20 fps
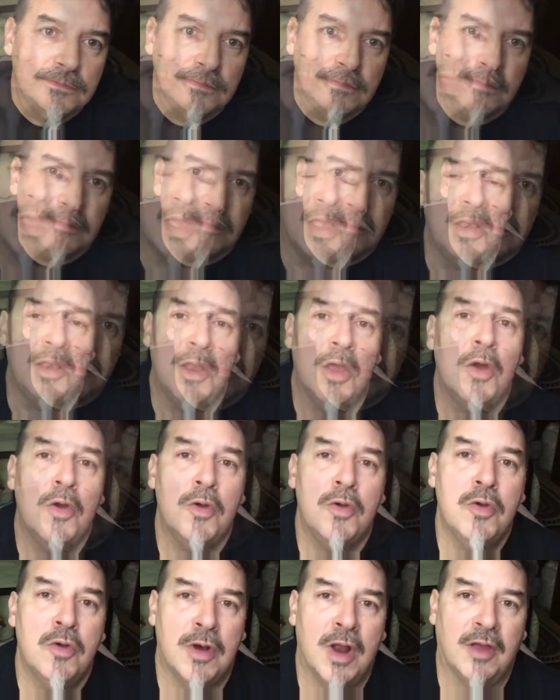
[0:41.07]
I know
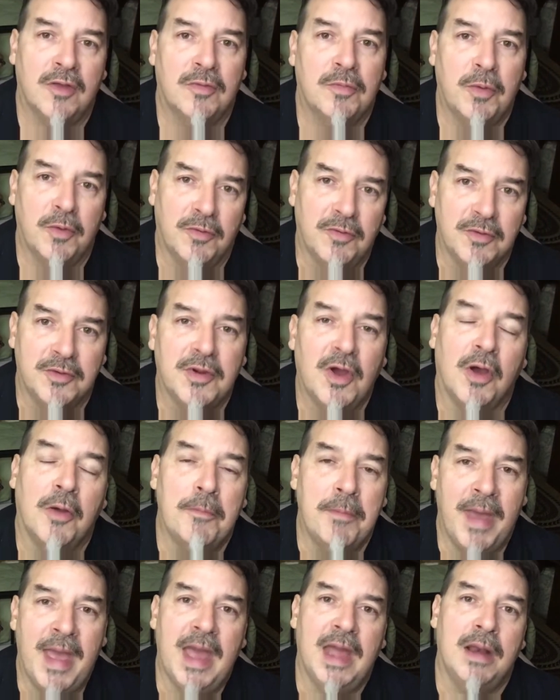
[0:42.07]
you're not supposed to
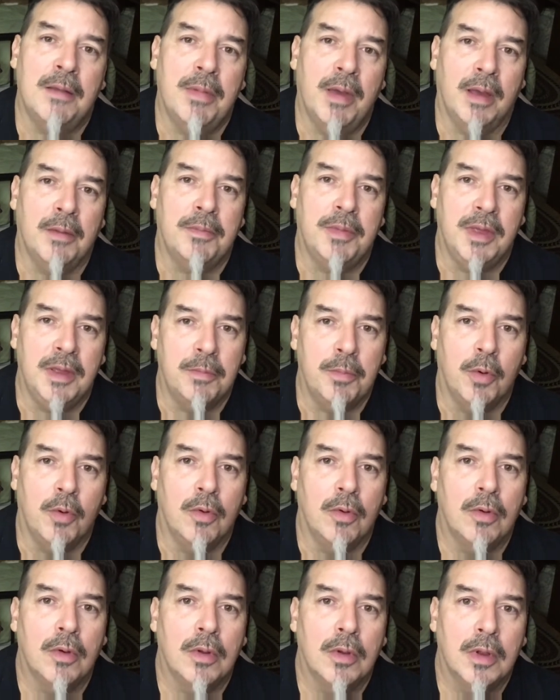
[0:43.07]
talk bad about
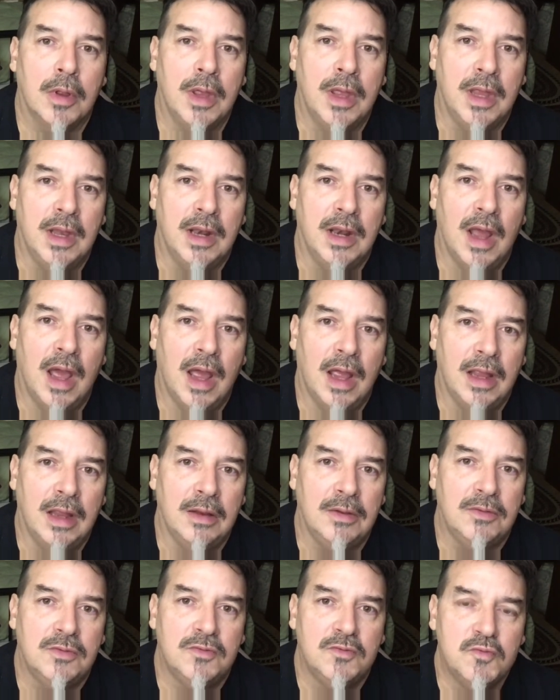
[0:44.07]
people, and I
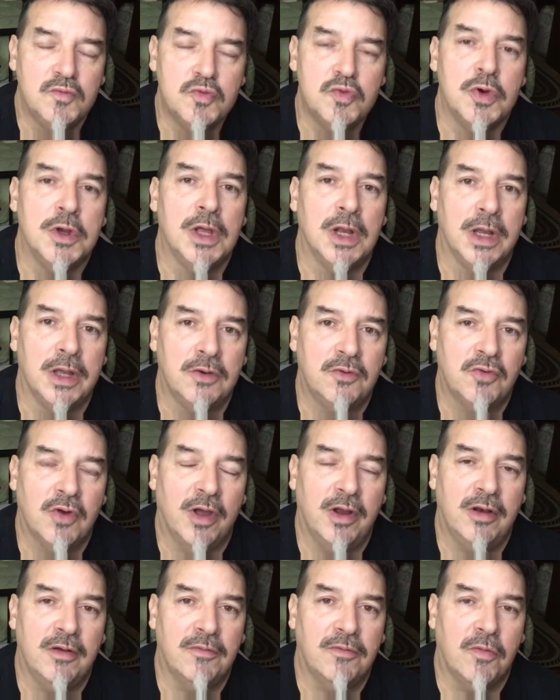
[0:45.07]
really
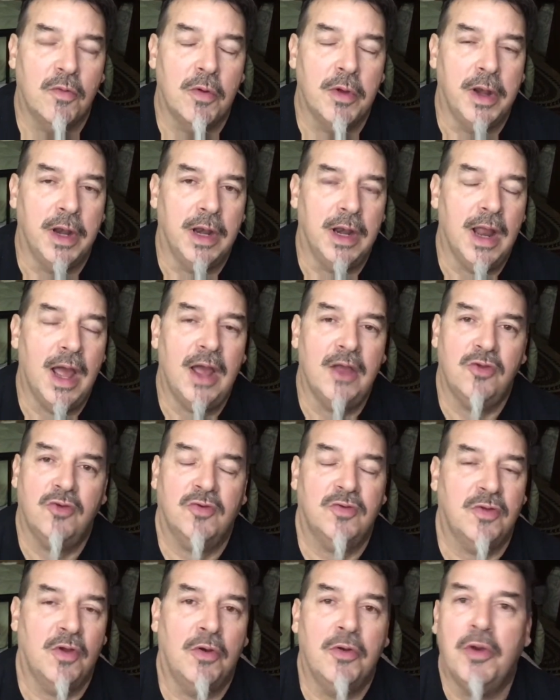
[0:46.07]
try to avoid it. I
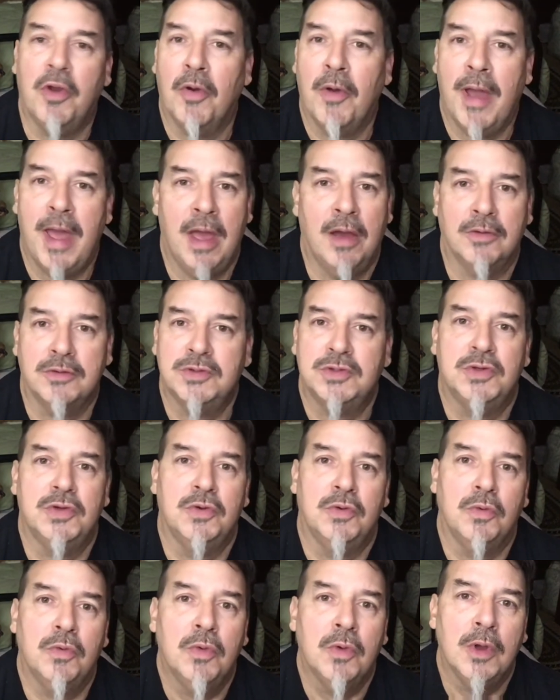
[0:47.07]
just don't know how
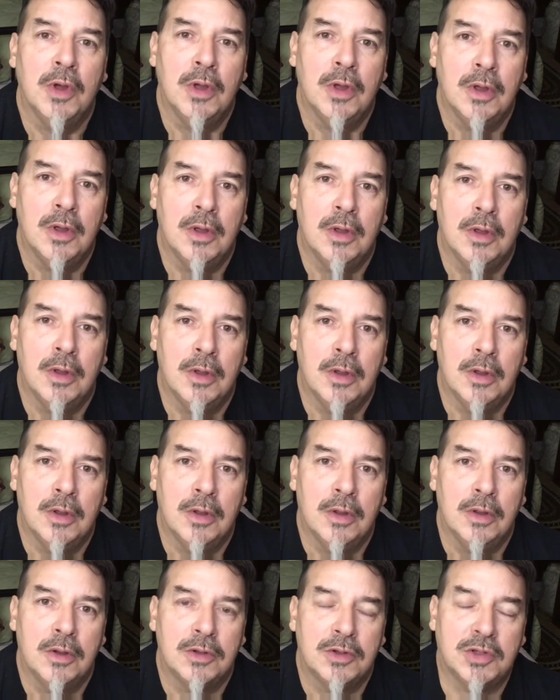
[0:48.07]
to
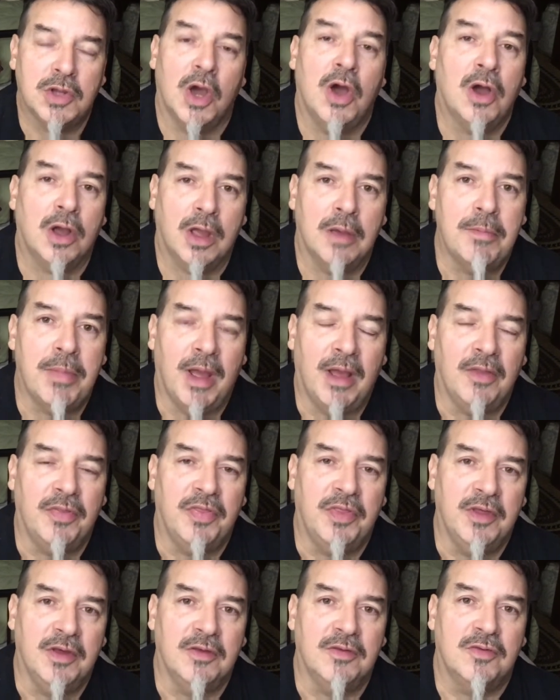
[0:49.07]
talk about
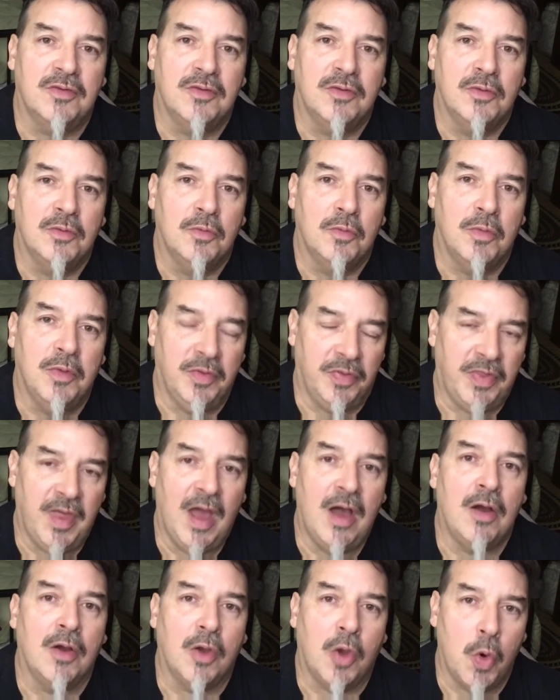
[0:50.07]
this
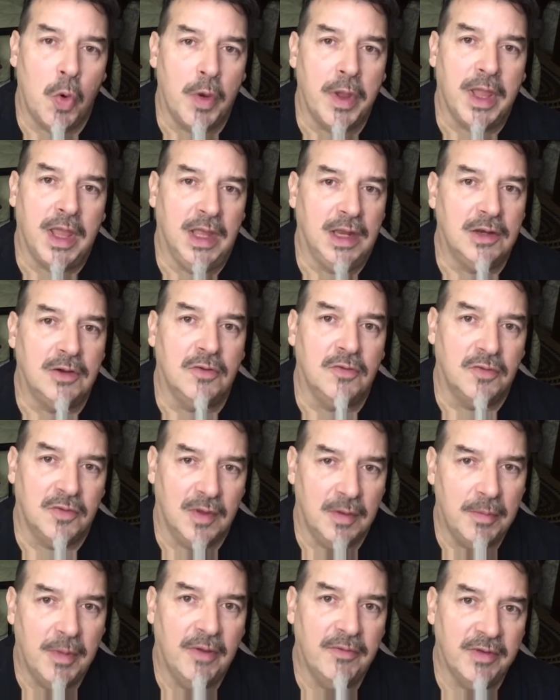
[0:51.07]
without going into
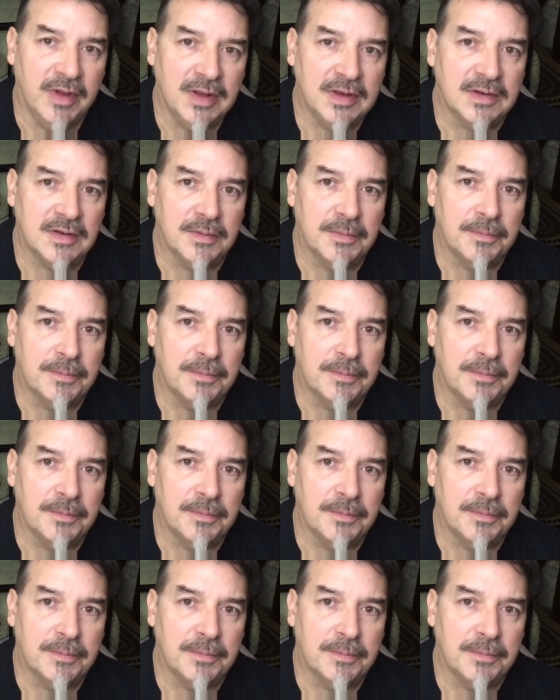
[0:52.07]
some of it.